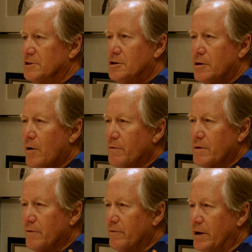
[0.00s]
Did you go
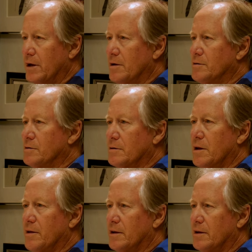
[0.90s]
to videos or
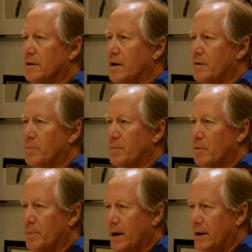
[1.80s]
anything like that of people
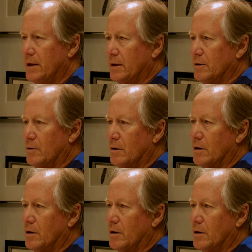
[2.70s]
painting or